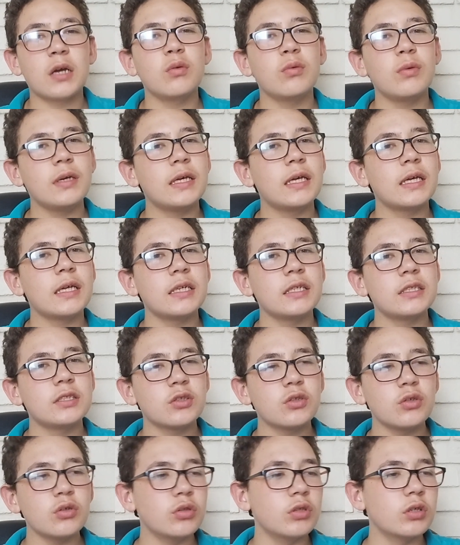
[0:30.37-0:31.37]
Weekend is
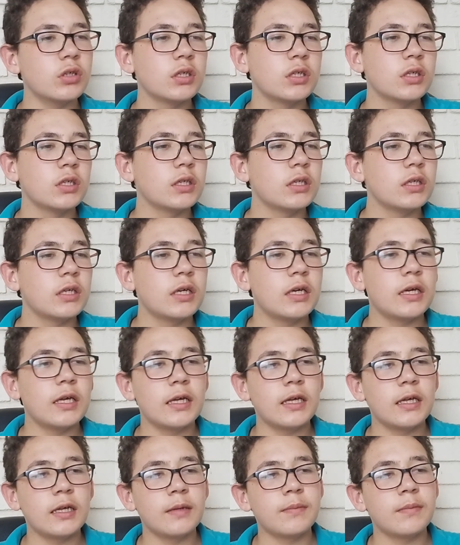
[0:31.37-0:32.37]
good.
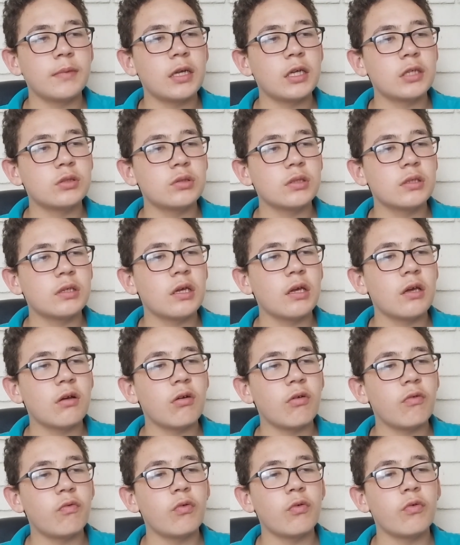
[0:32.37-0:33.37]
As we
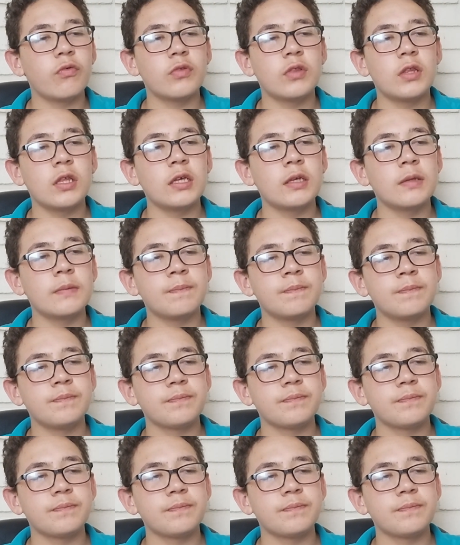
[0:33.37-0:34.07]
kick off with the